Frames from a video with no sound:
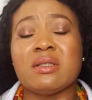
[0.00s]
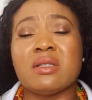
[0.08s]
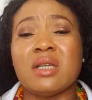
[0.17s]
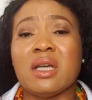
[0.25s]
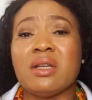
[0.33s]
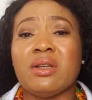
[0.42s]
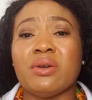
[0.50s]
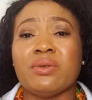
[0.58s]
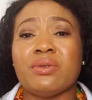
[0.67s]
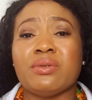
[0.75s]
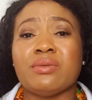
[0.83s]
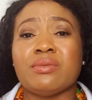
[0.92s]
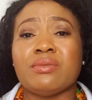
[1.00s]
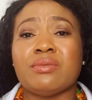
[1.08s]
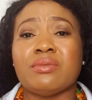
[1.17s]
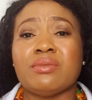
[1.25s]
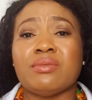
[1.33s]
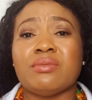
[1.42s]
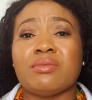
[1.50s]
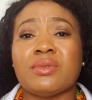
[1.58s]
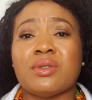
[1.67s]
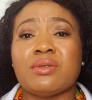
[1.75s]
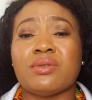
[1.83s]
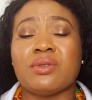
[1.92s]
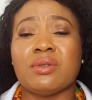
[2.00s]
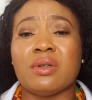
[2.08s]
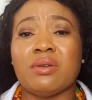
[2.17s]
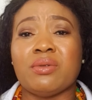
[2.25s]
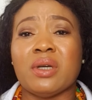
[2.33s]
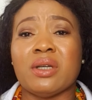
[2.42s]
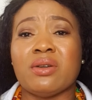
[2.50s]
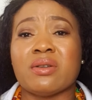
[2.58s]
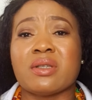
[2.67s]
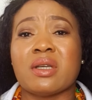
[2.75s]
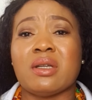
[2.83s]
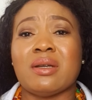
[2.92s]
tell you. You get your skin